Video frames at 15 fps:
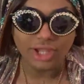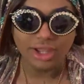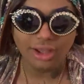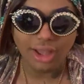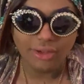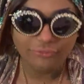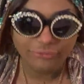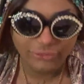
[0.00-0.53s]

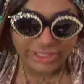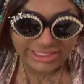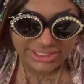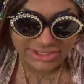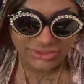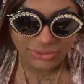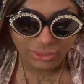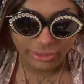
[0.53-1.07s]
I'll freeze
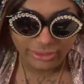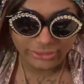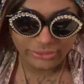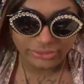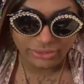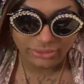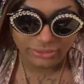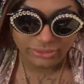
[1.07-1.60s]

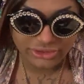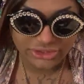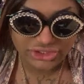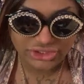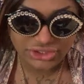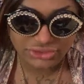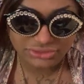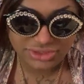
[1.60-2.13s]
your
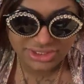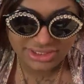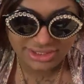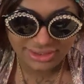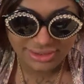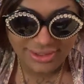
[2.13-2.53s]
orange juice.